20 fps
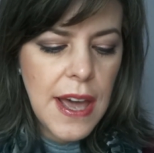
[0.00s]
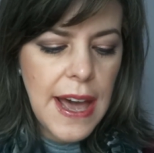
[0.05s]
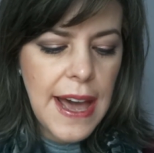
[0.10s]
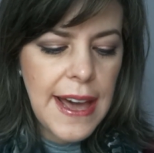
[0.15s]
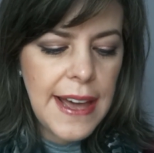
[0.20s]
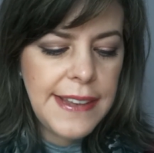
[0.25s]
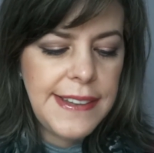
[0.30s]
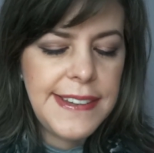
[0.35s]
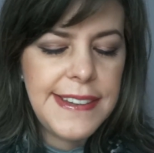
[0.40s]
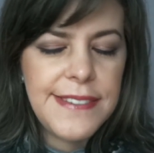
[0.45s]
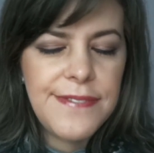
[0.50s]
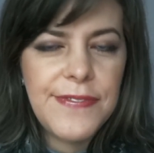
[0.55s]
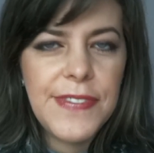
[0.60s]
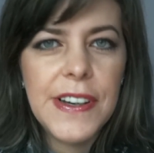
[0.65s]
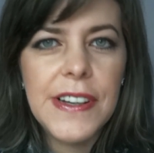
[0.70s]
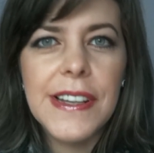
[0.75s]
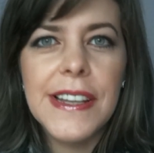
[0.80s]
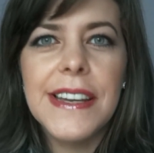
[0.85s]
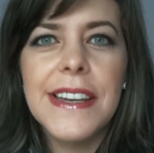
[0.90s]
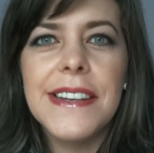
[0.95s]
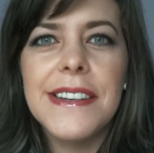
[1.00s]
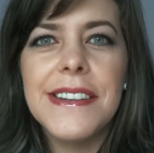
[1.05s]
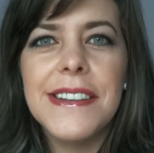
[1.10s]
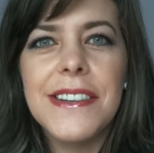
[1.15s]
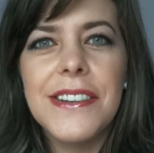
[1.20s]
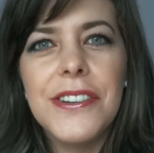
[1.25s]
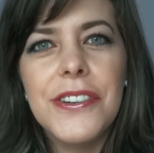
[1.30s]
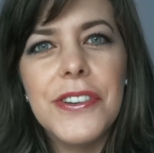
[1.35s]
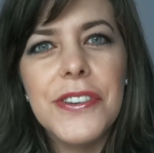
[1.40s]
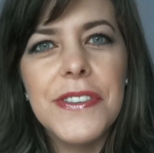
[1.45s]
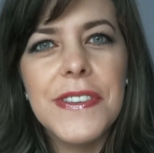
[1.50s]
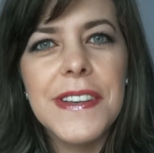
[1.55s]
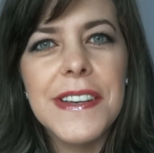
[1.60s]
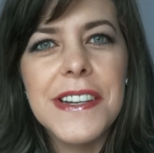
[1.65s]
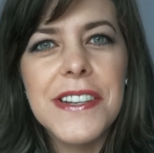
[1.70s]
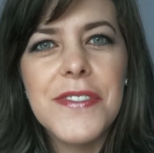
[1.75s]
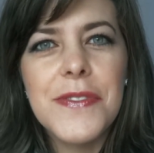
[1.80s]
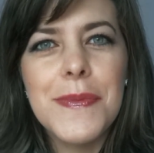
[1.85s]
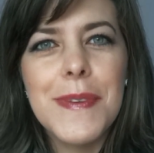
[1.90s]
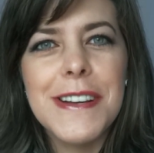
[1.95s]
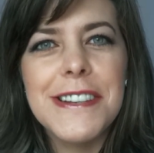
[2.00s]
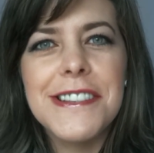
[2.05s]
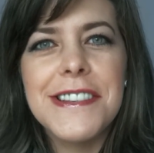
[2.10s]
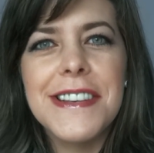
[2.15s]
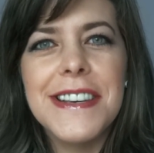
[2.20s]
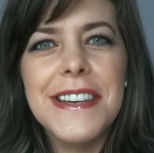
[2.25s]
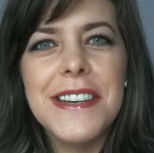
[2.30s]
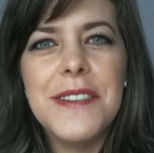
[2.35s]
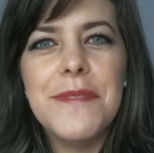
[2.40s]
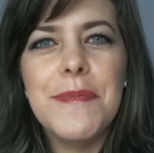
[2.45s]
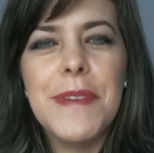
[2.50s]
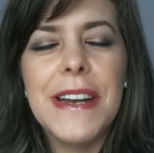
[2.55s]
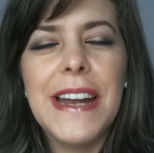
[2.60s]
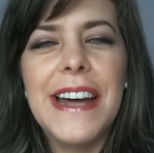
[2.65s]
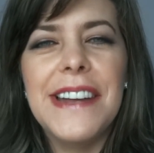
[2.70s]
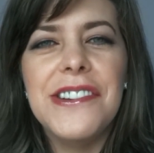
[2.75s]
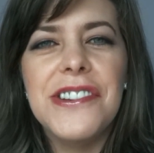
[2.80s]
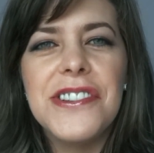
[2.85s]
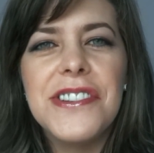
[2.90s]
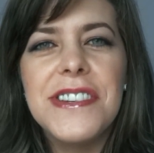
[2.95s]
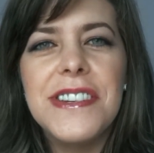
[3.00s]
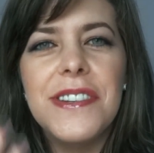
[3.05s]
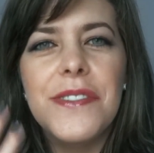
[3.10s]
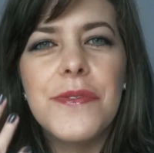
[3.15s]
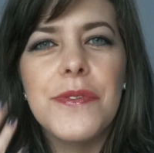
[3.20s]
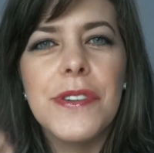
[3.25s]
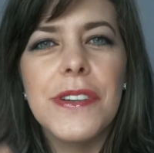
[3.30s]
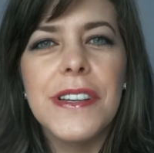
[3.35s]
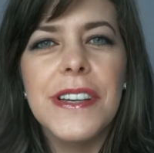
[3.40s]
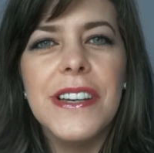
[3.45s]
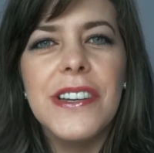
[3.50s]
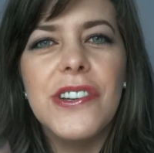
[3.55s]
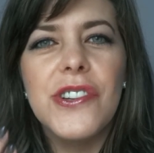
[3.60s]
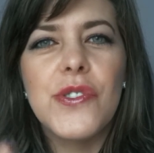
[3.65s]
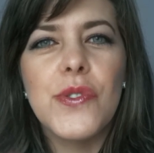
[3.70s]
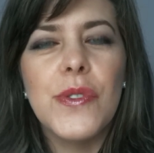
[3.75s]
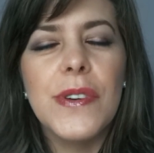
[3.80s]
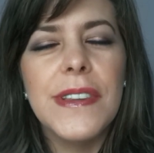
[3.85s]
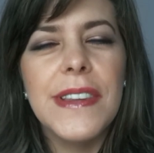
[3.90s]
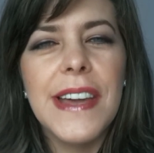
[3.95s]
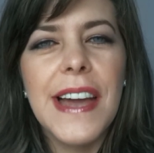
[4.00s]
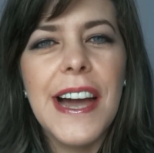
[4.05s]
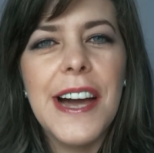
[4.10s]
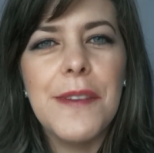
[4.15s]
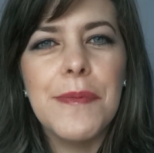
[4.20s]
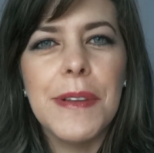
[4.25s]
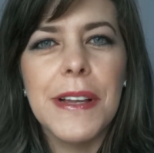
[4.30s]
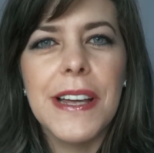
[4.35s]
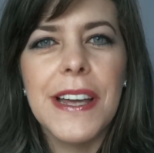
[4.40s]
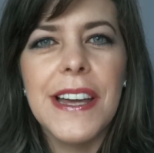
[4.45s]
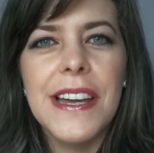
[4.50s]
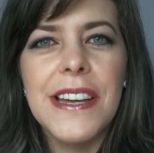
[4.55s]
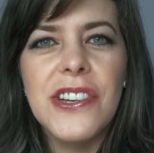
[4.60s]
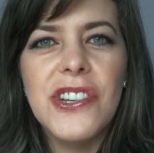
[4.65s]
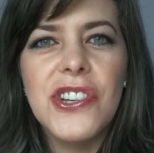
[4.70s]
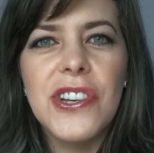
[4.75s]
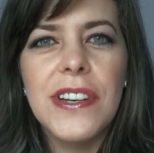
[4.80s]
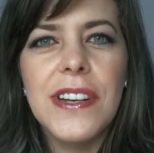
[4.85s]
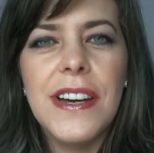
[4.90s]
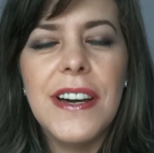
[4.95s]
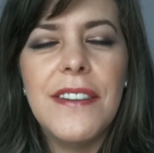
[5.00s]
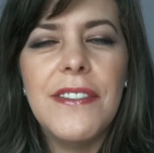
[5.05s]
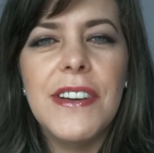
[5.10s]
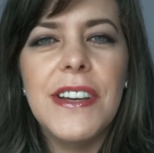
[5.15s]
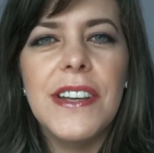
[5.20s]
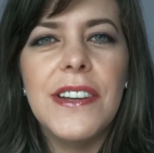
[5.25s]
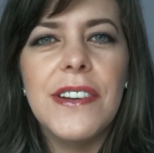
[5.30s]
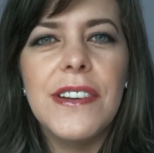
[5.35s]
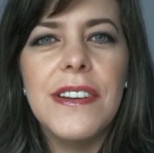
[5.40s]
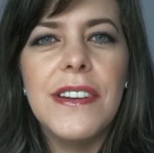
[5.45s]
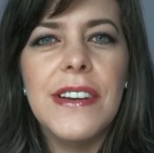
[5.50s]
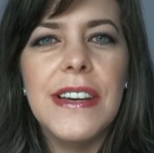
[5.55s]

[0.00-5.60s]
I felt like it did good things for my skin, but I just didn't really enjoy the application of it,